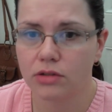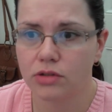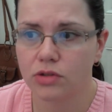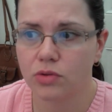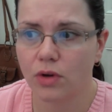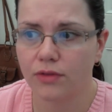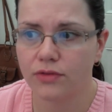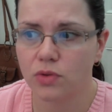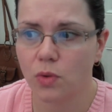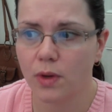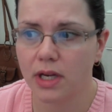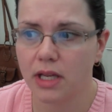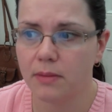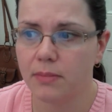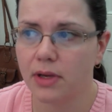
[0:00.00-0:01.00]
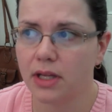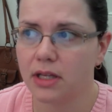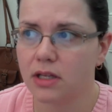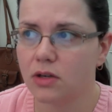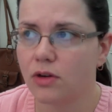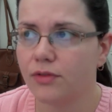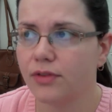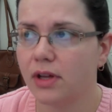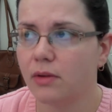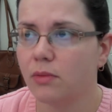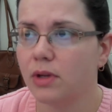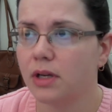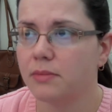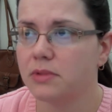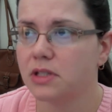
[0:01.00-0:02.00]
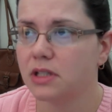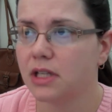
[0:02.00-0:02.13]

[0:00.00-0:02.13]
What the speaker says: 1220, but you know, if I went up to